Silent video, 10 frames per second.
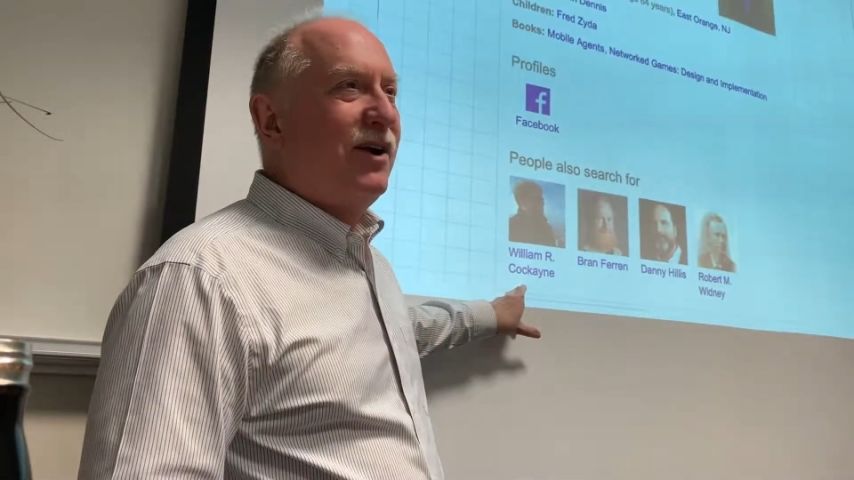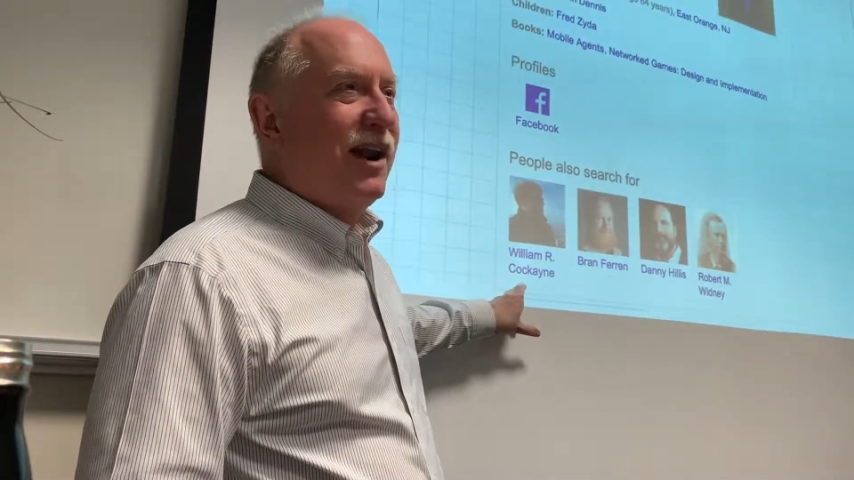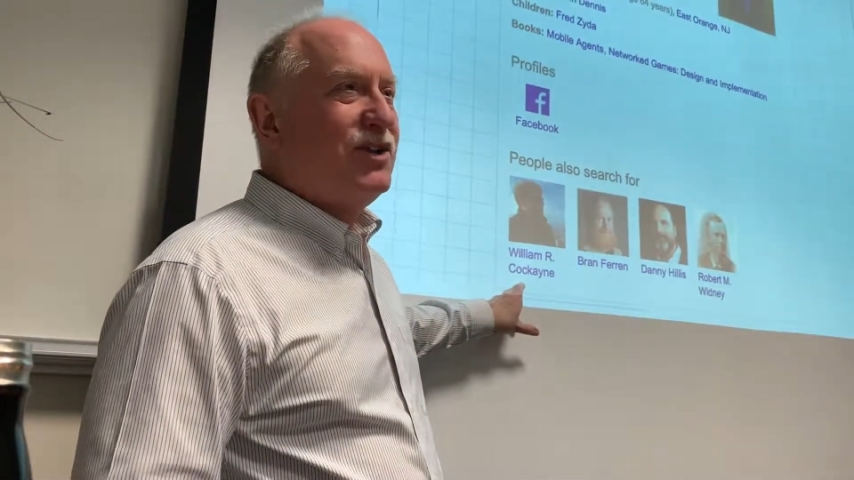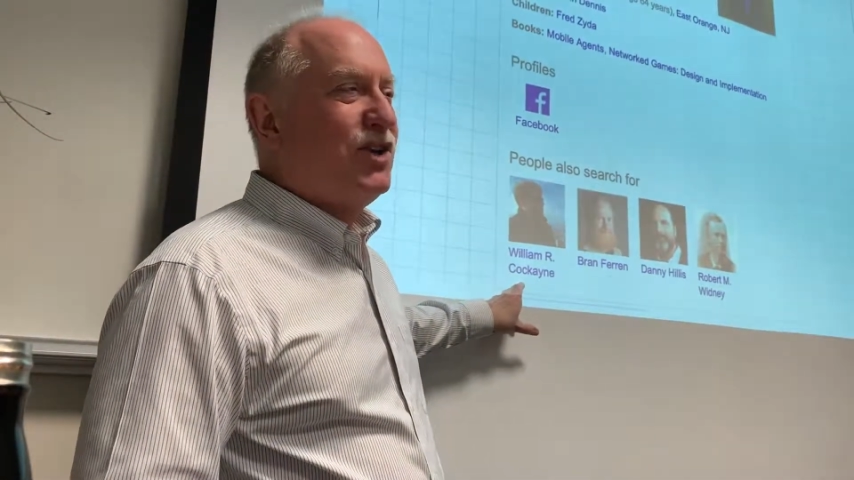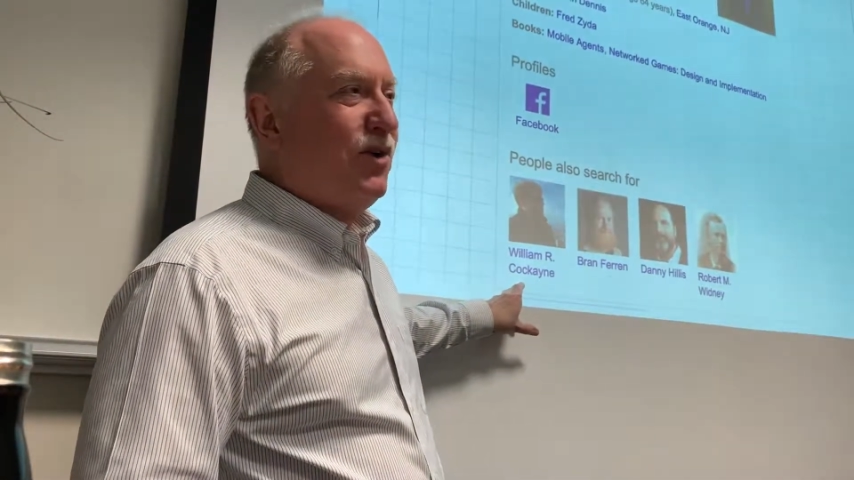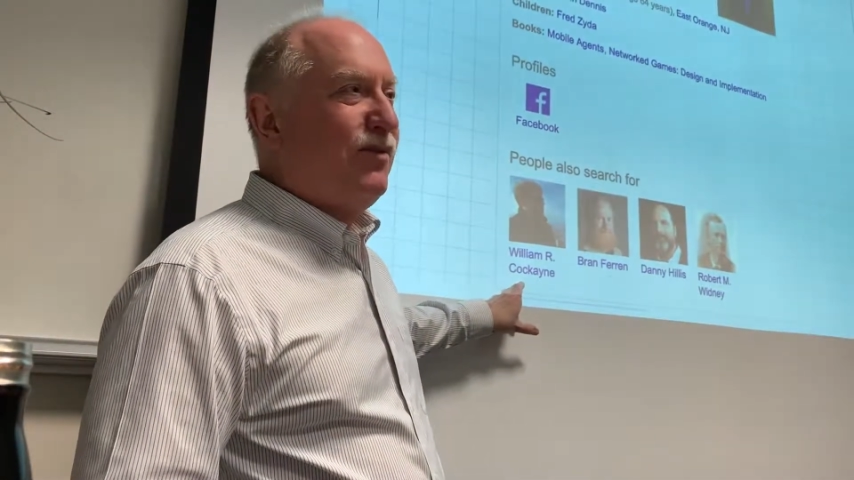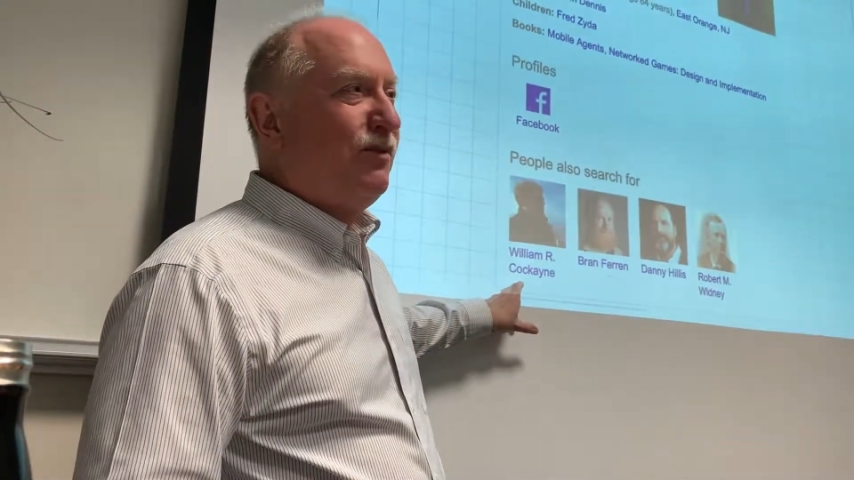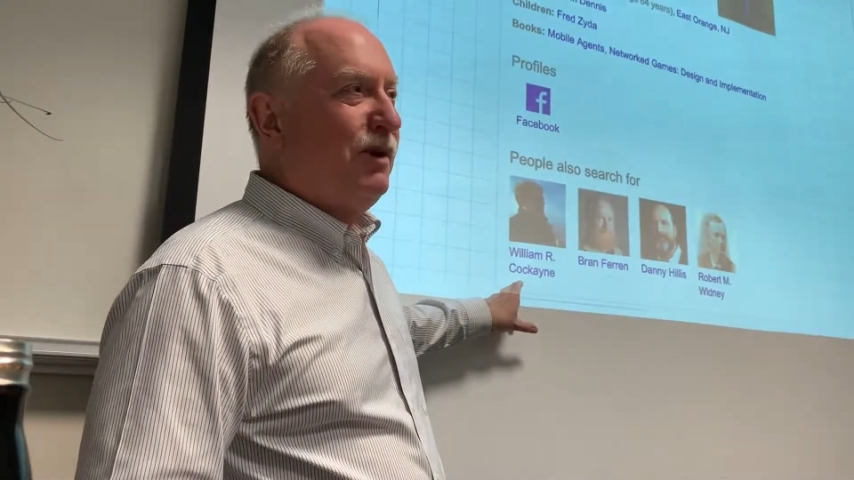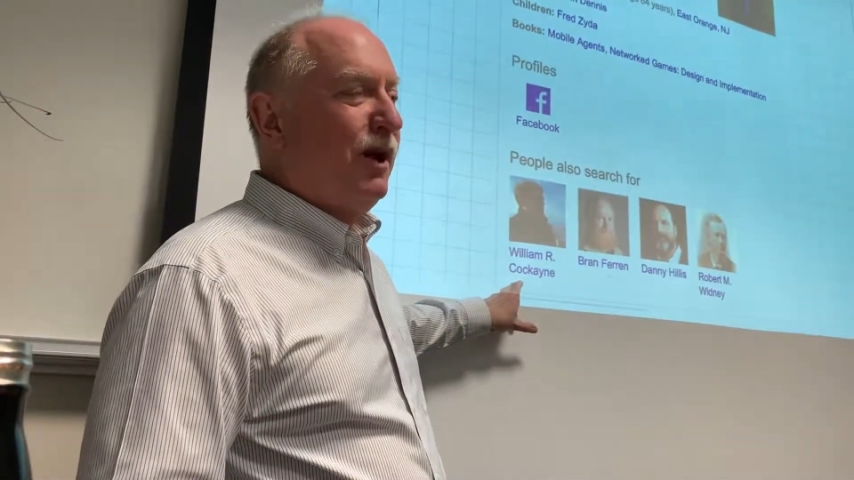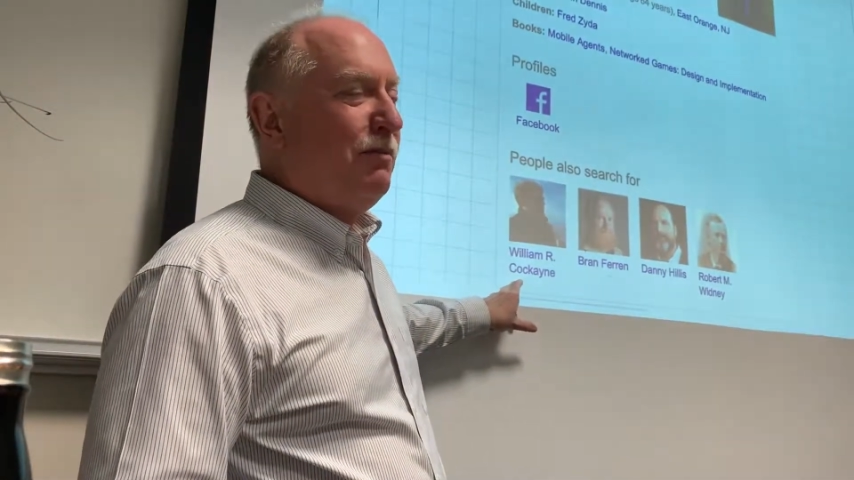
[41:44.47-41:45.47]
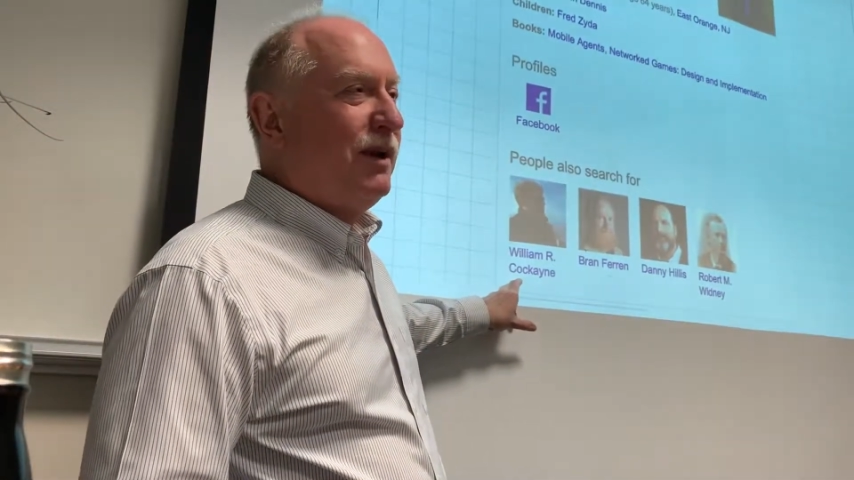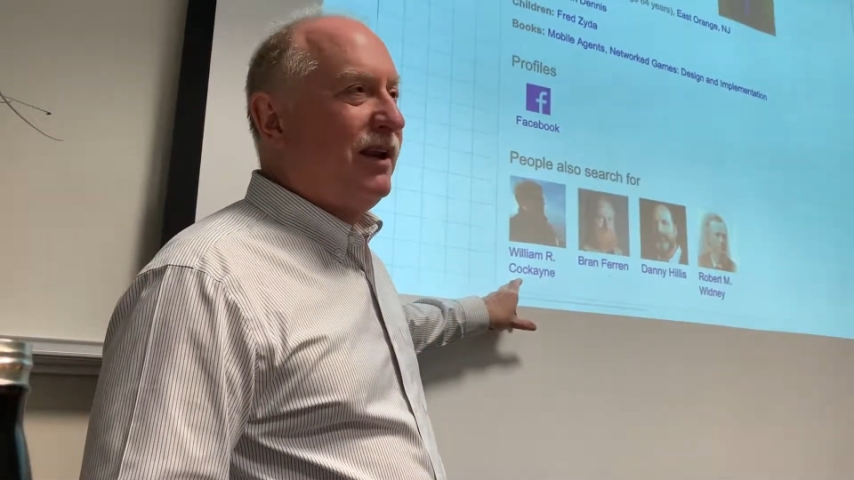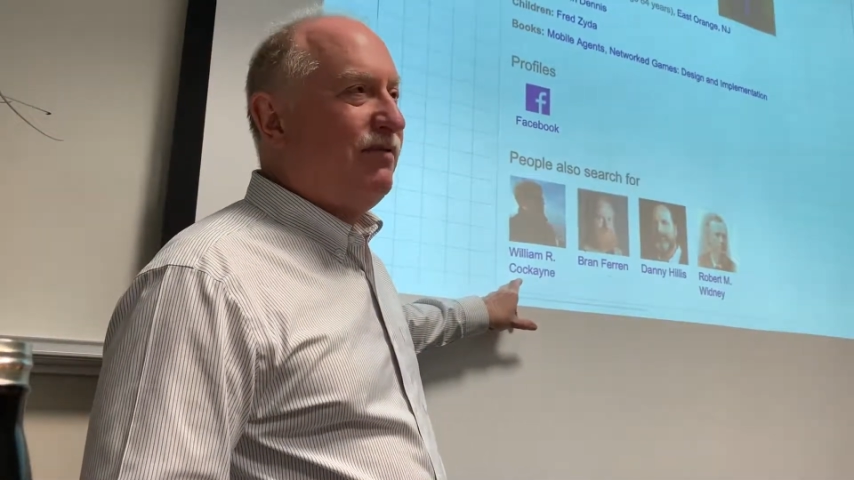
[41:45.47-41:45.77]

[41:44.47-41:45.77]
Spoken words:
who got his degree from here, but